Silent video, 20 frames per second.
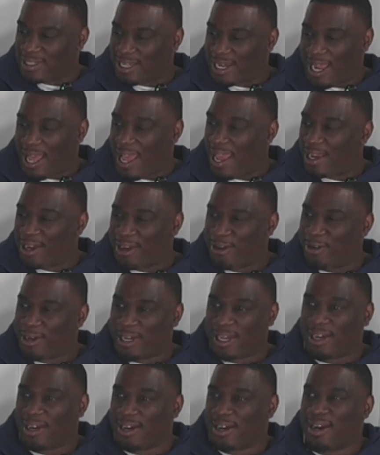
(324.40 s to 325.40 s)
I was like, I ain't
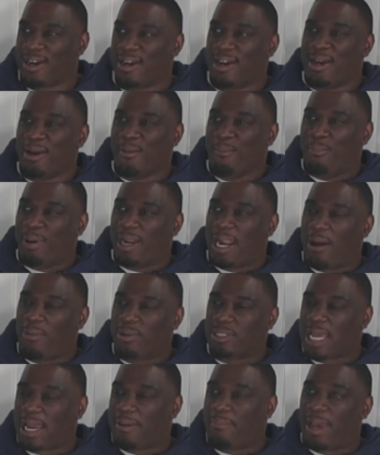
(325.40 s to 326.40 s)
going here. But I
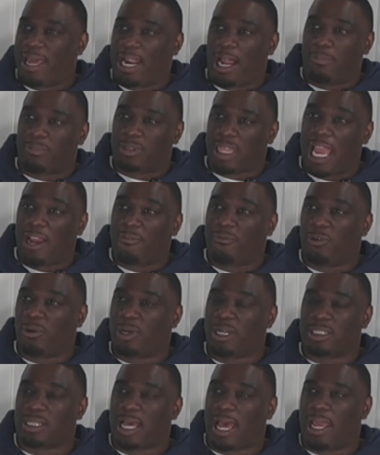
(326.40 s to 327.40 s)
was like, man, I'm thankful
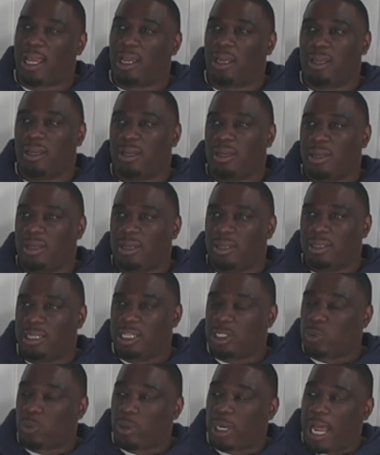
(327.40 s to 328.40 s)
because, like,
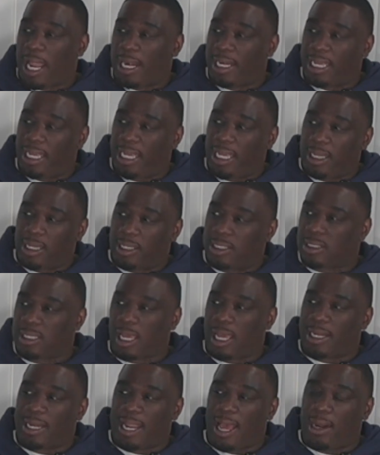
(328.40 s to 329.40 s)
this is what I need because,
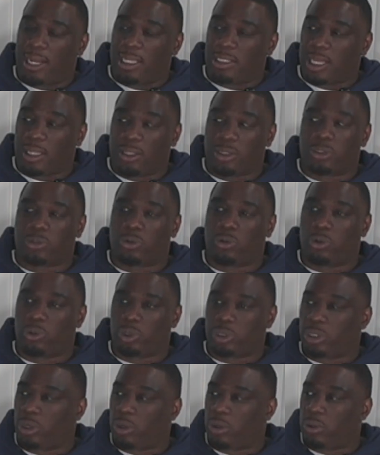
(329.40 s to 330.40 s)
like, now these other
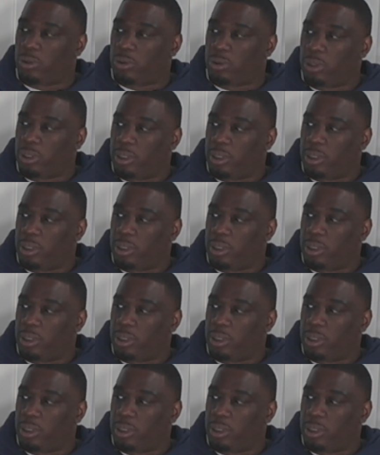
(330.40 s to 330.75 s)
schools going.